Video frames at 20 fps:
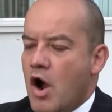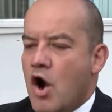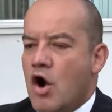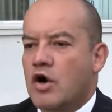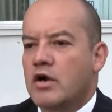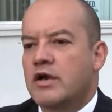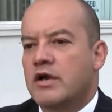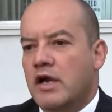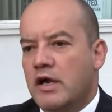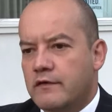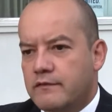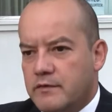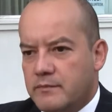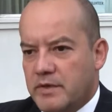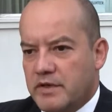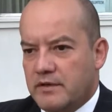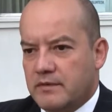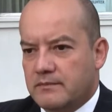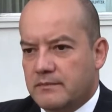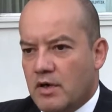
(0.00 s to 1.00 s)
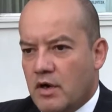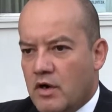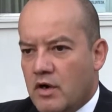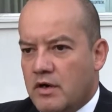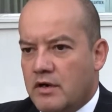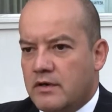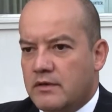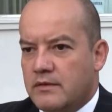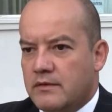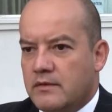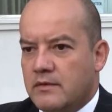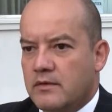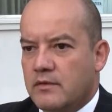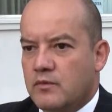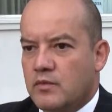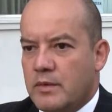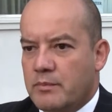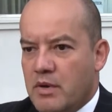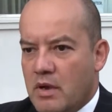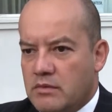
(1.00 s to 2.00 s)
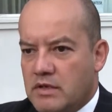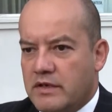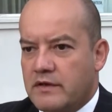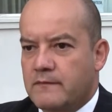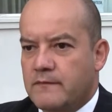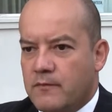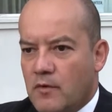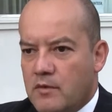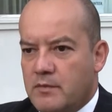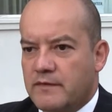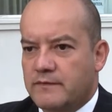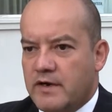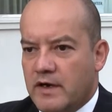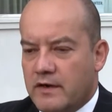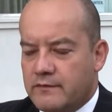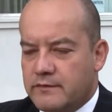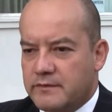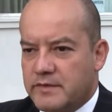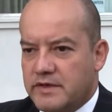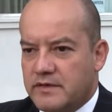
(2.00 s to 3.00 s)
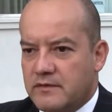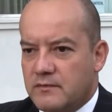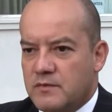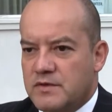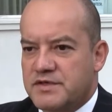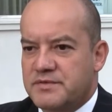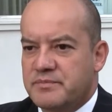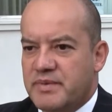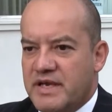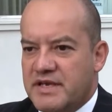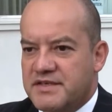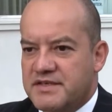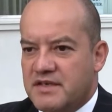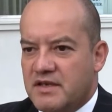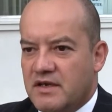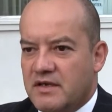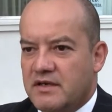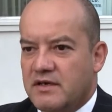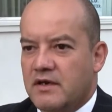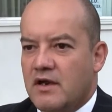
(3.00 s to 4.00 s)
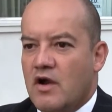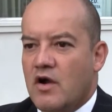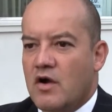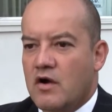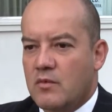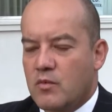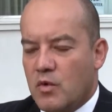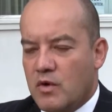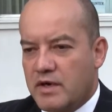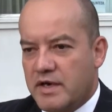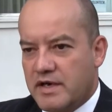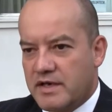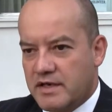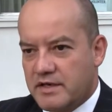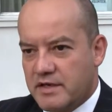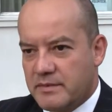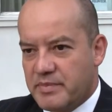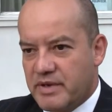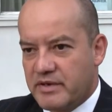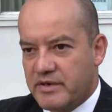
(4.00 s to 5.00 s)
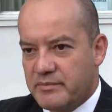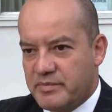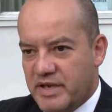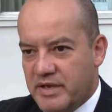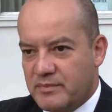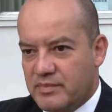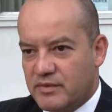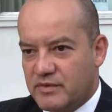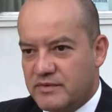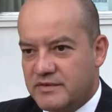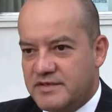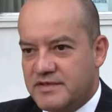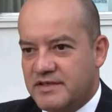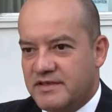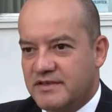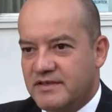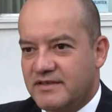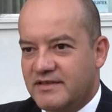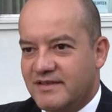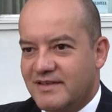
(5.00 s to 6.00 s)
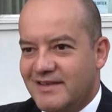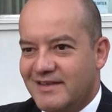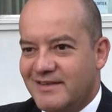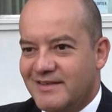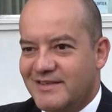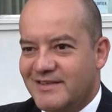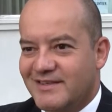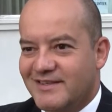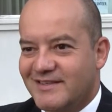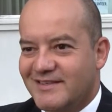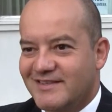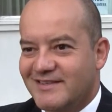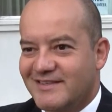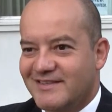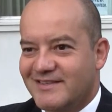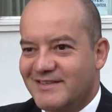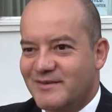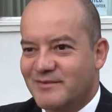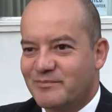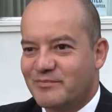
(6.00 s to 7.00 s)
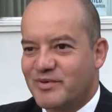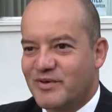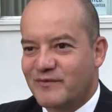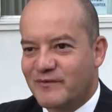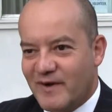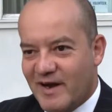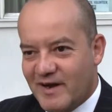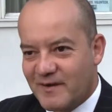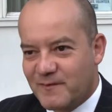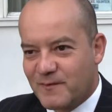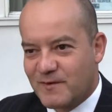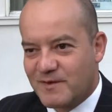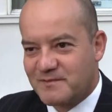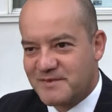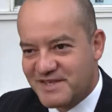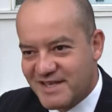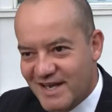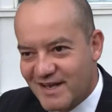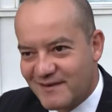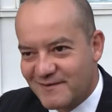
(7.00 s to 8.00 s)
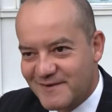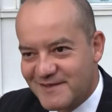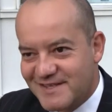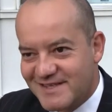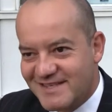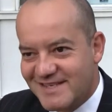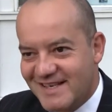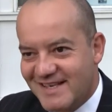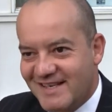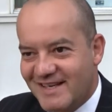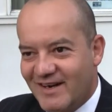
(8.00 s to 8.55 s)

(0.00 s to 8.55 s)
Our government, our Republican form of government, was based on hardworking independent people to provide for themselves.